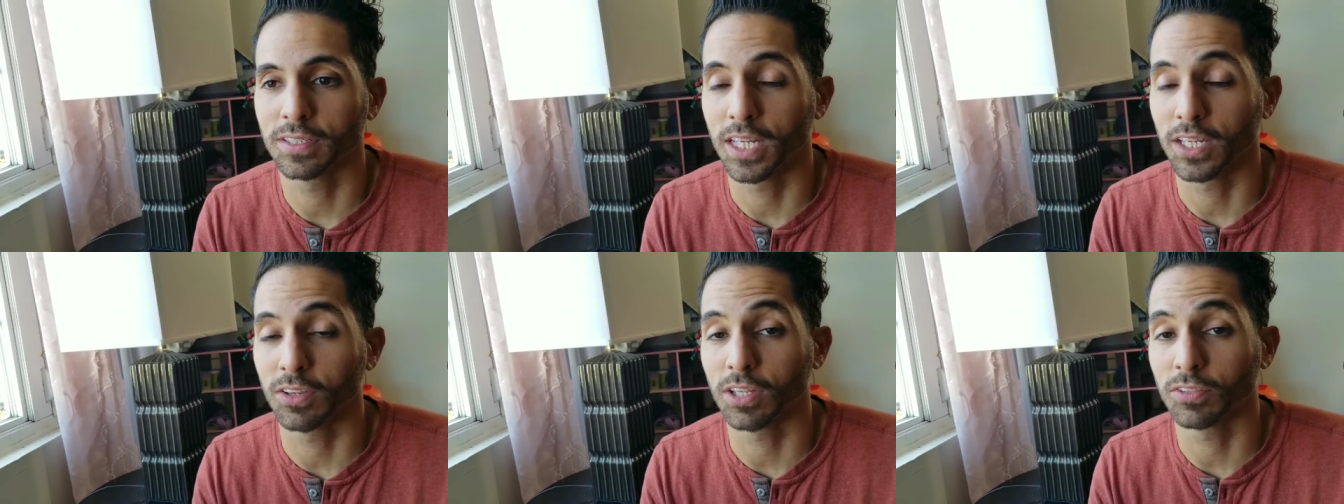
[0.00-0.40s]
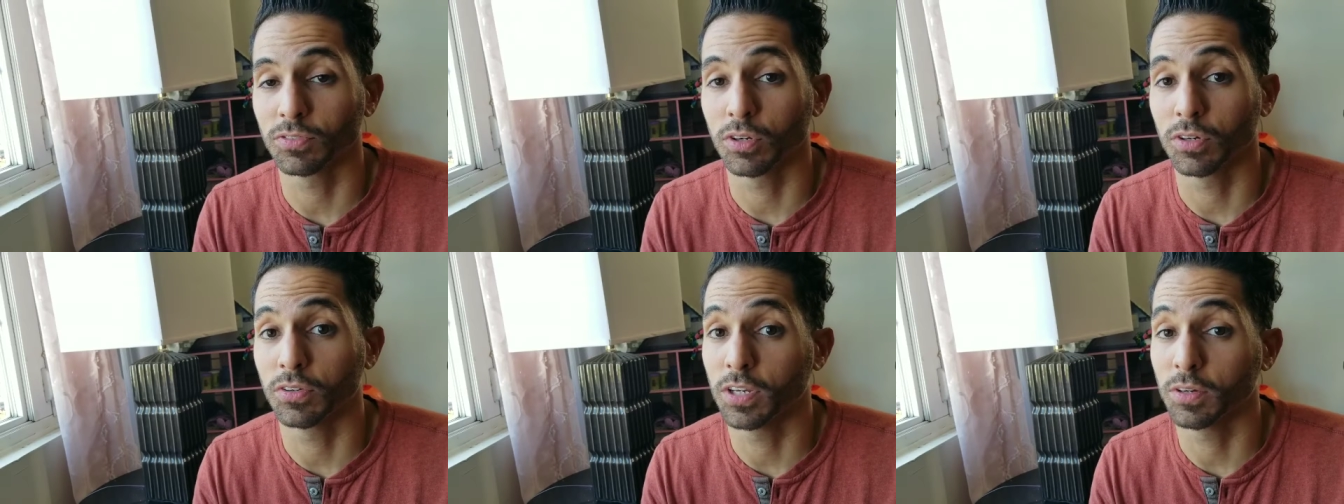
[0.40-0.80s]
Thank you guys
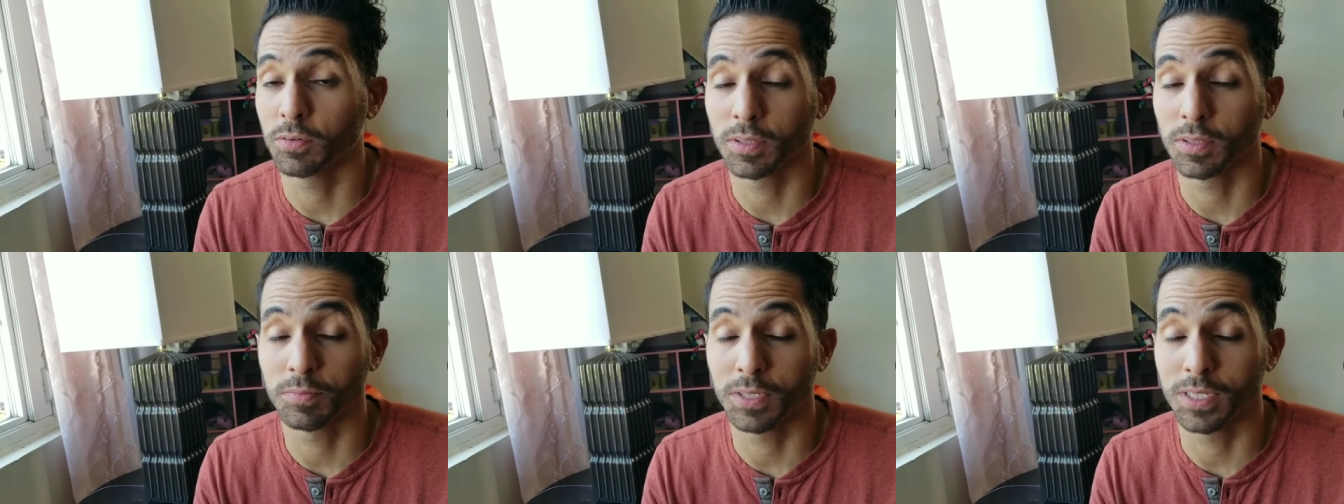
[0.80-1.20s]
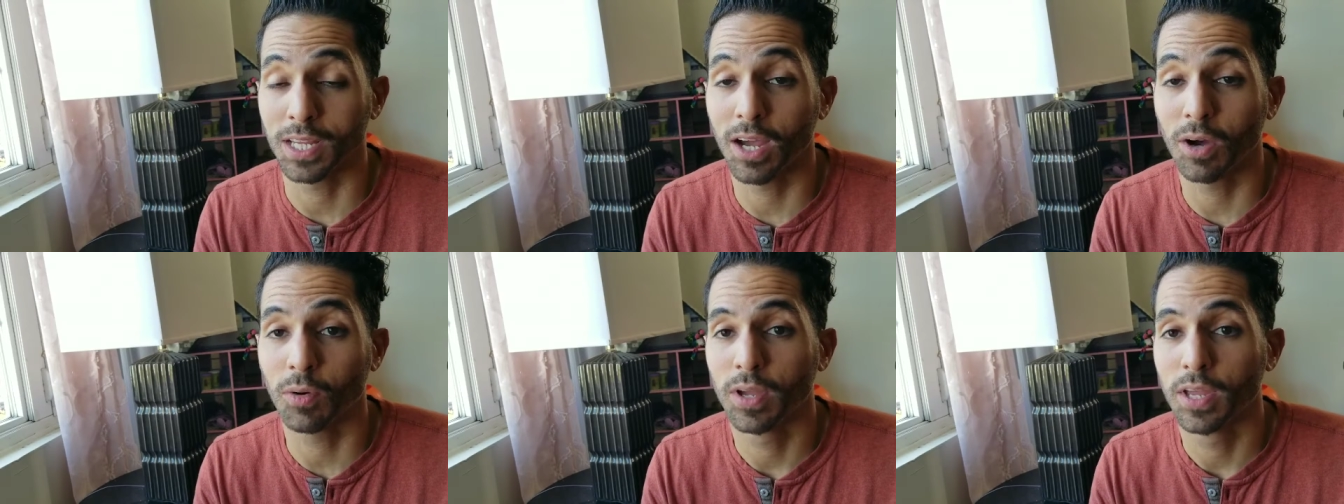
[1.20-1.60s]
for hearing me
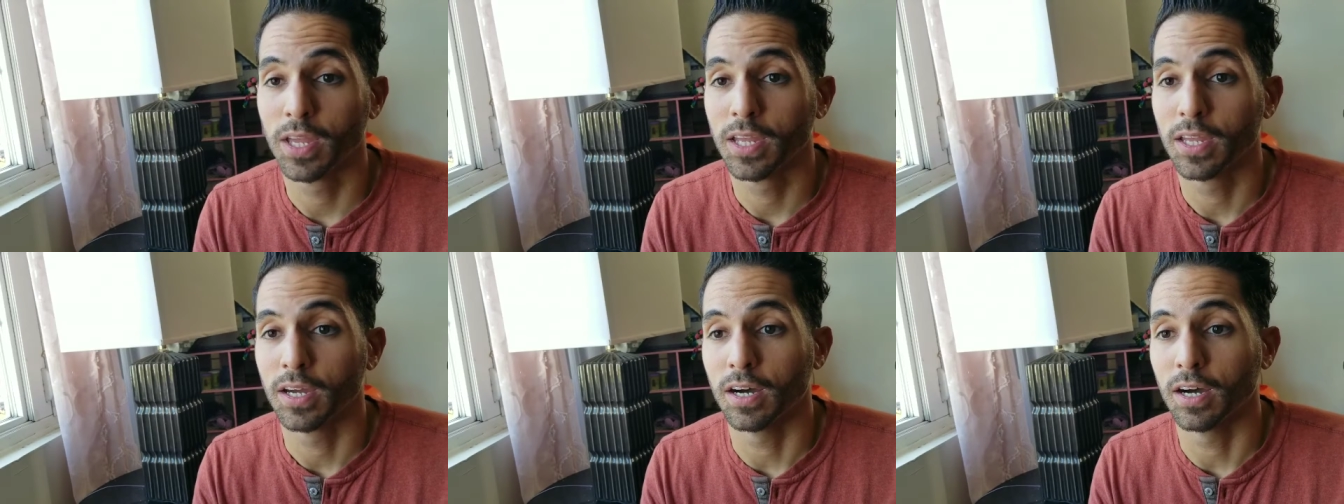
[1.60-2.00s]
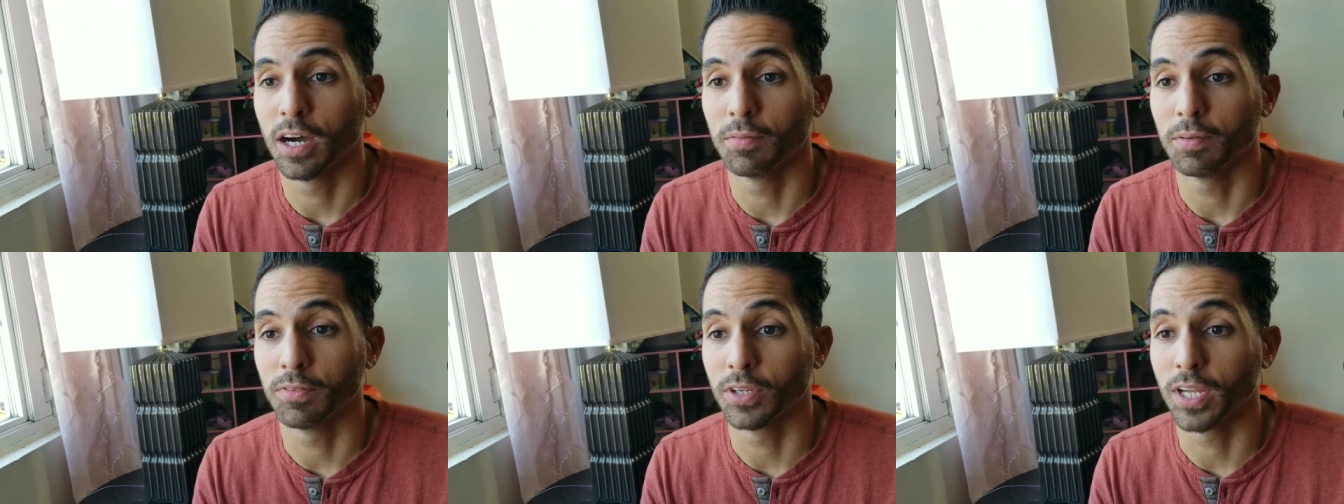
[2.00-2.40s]
out.
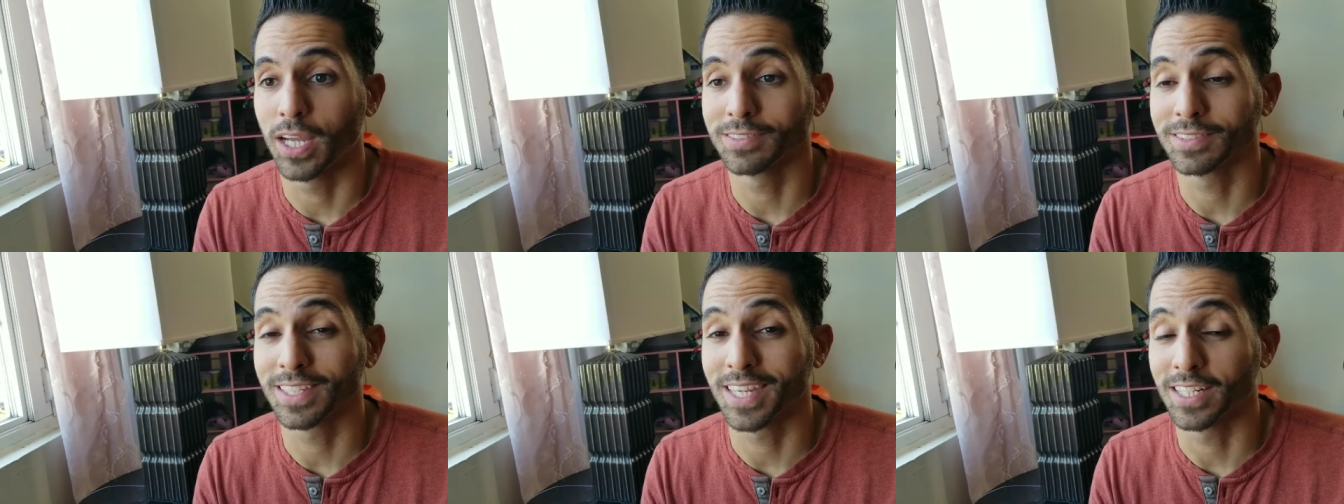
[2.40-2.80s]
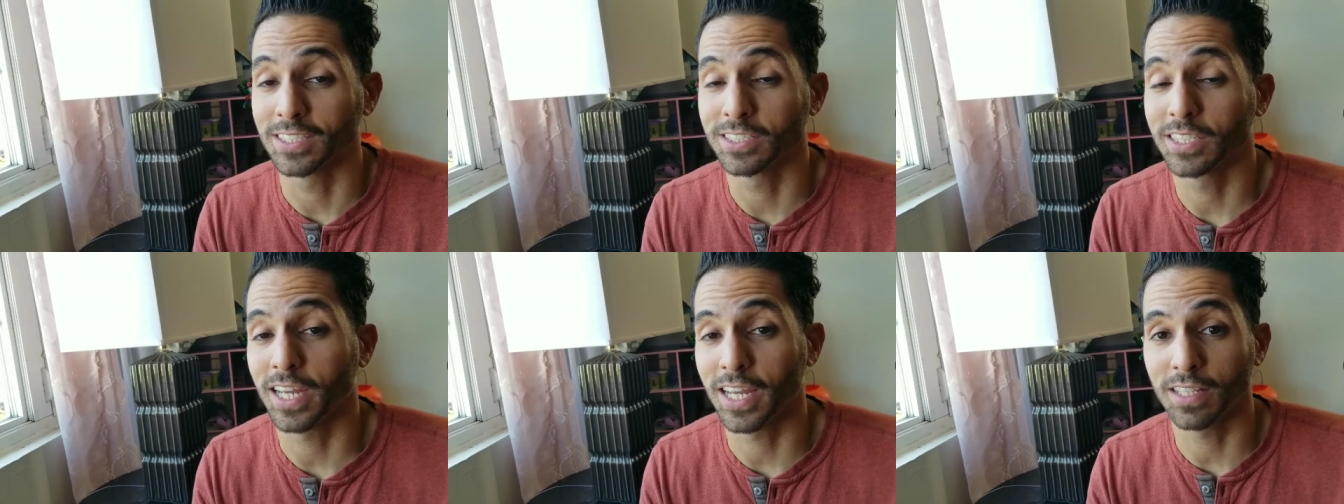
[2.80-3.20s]
If you guys get a
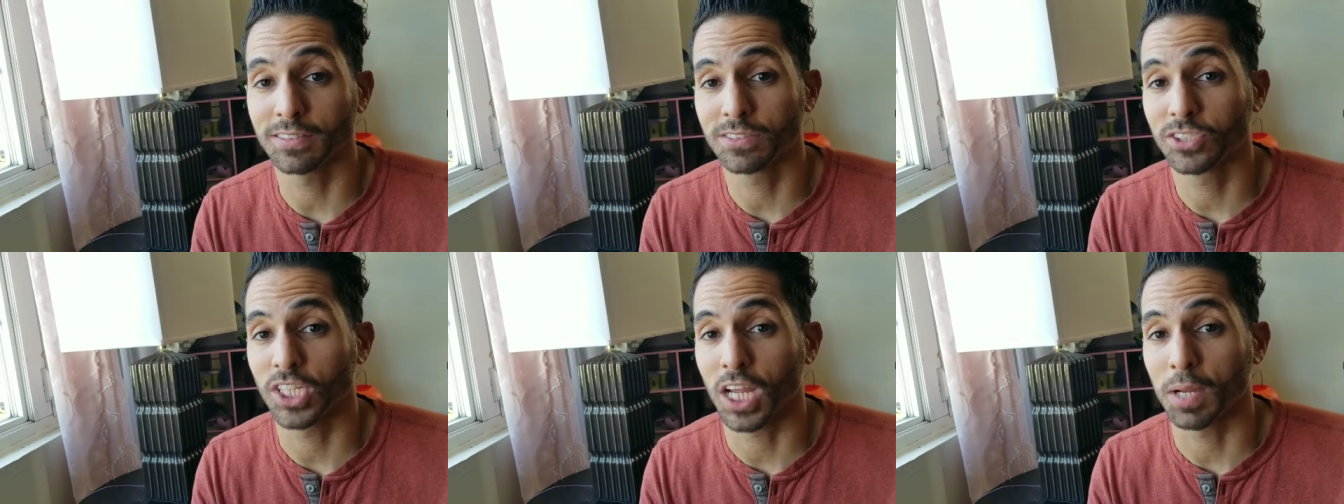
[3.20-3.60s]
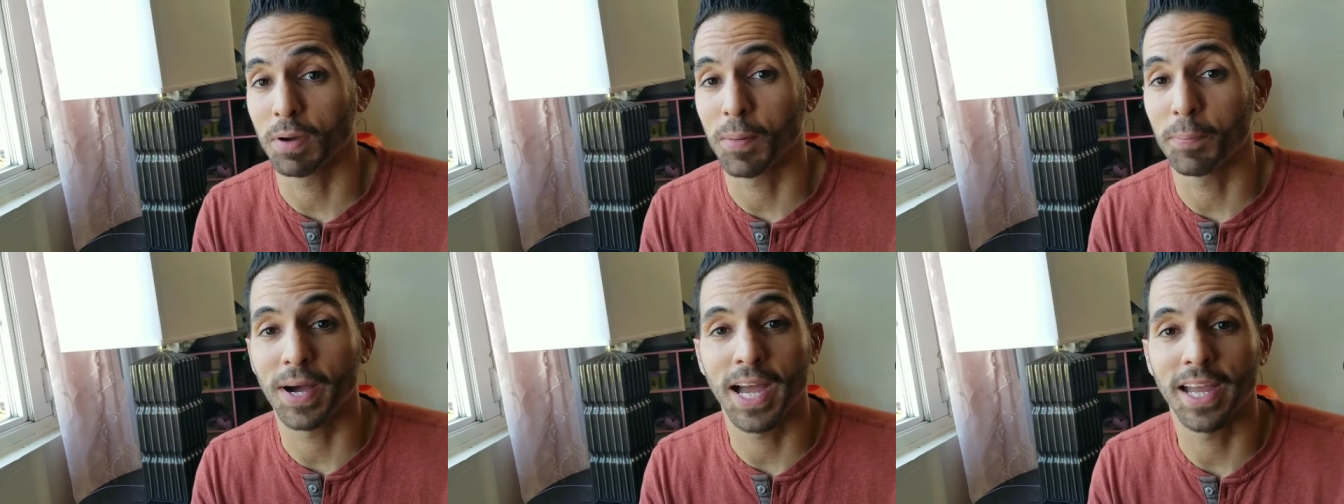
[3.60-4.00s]
chance, check out
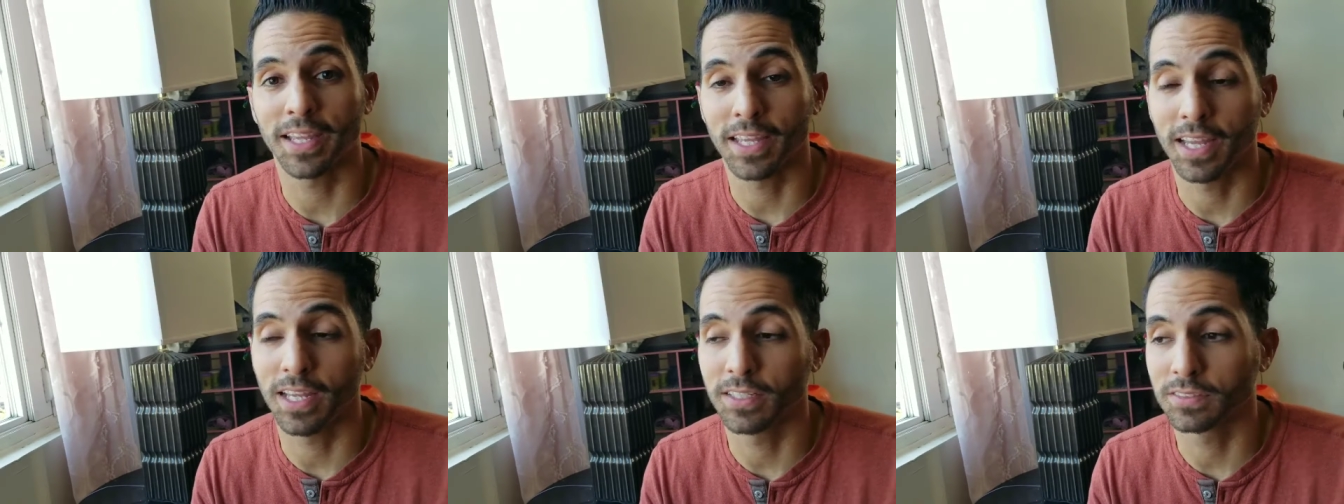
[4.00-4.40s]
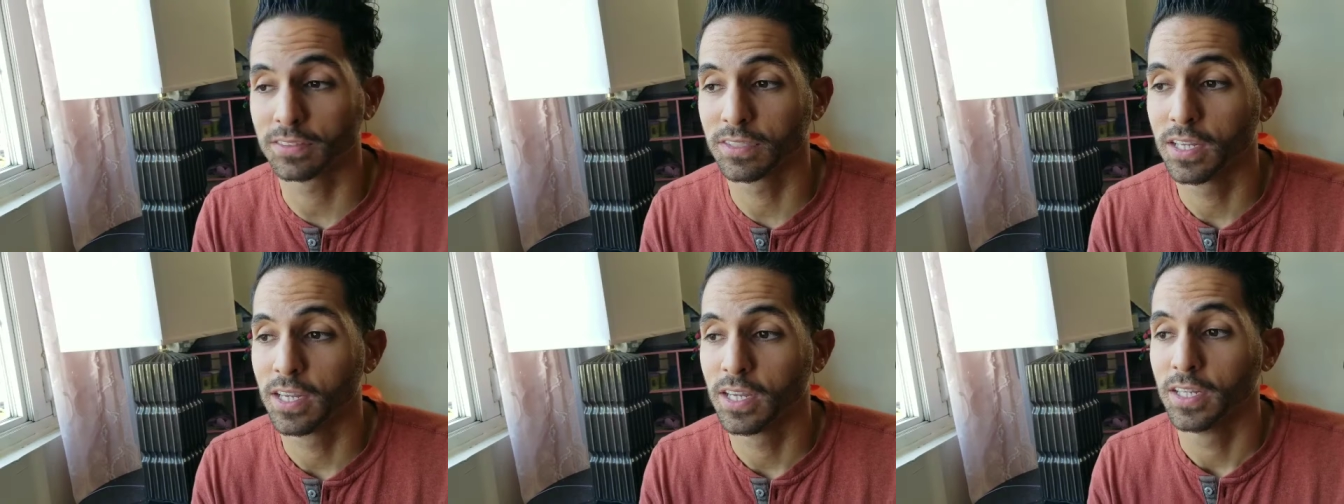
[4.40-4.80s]
my podcast,
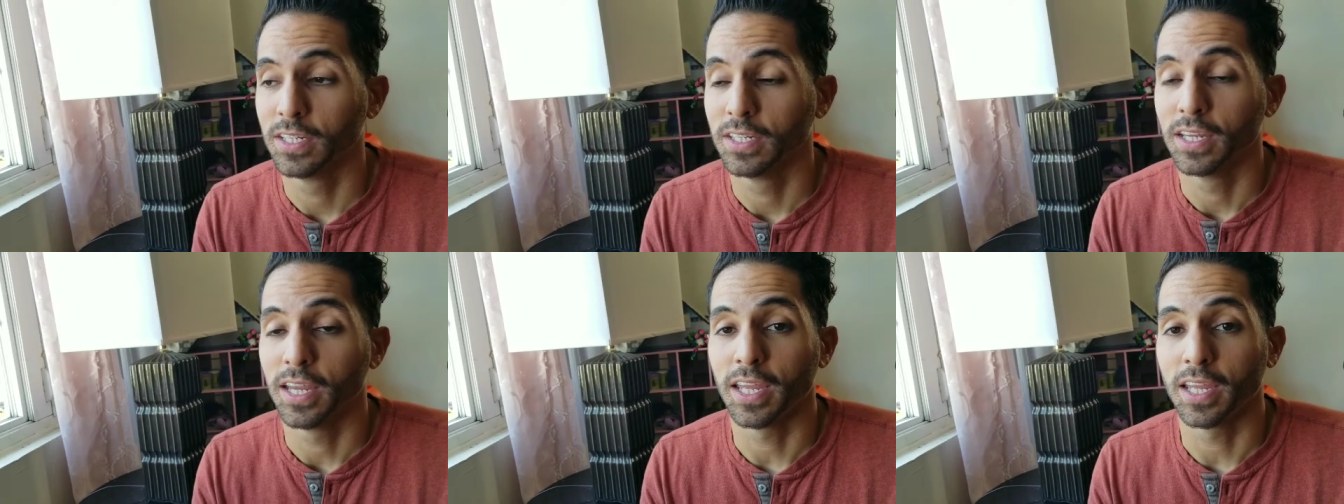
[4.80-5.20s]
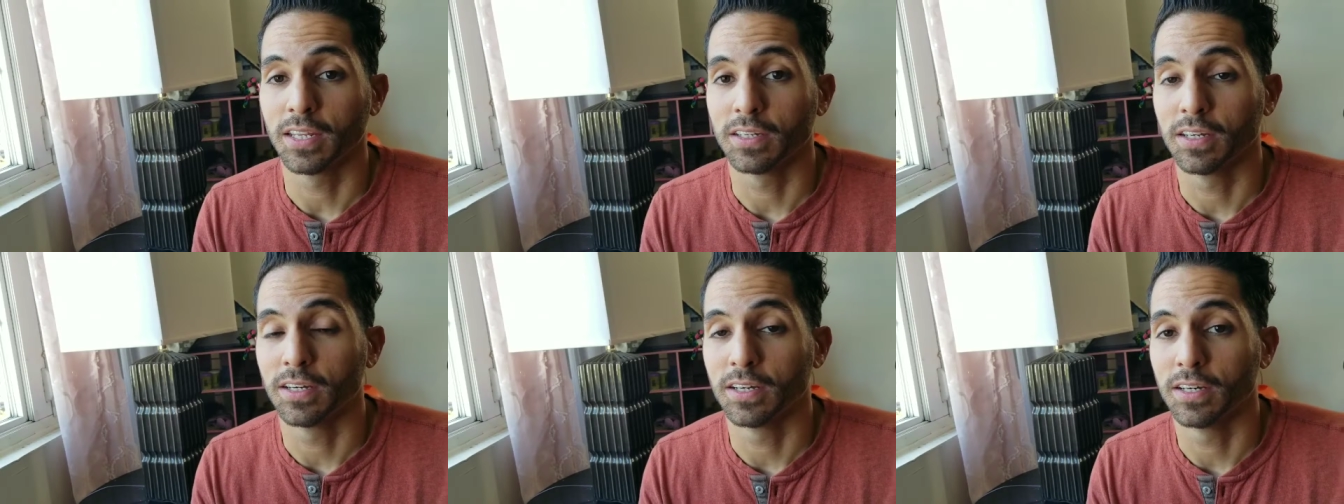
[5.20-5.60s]

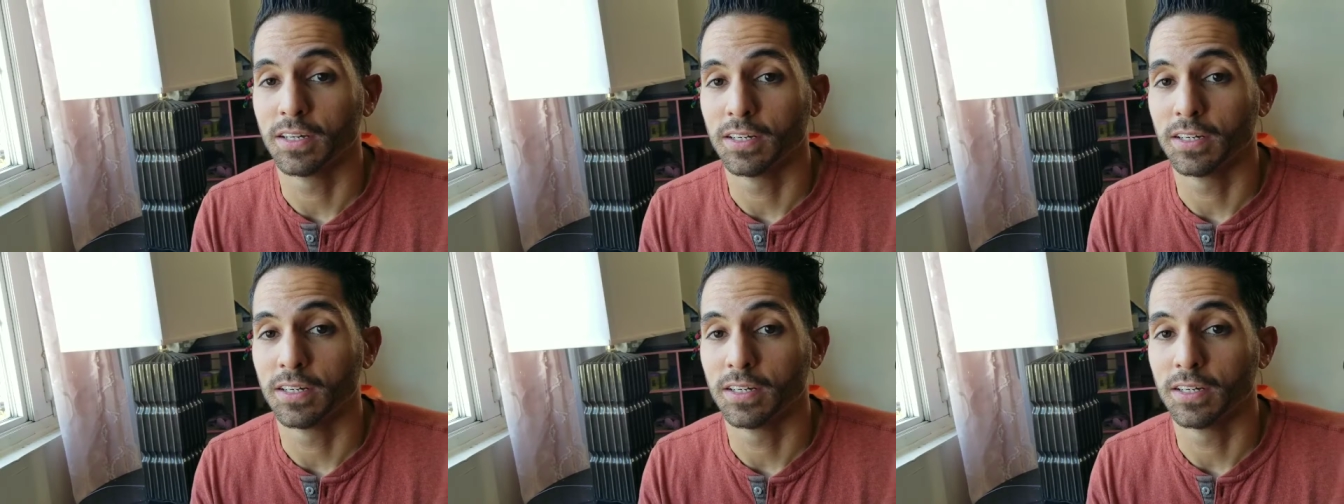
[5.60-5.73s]
and